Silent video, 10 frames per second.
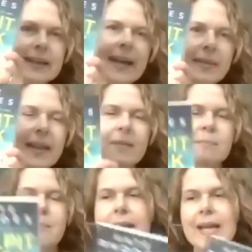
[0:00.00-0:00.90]
yeah.
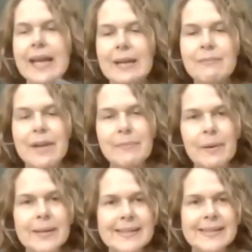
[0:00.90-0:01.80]
My
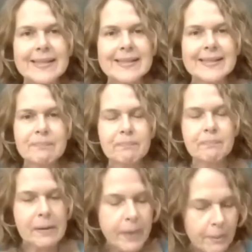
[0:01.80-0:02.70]
publicist
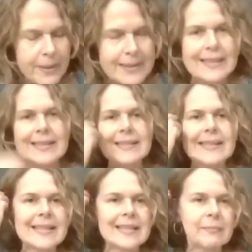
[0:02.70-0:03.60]

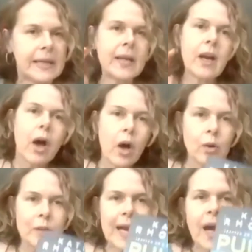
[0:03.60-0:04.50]
said to me,
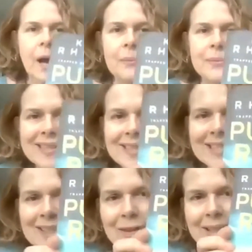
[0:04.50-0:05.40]
hold it up to the
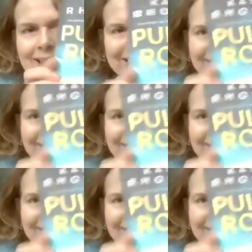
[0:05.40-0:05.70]
screen.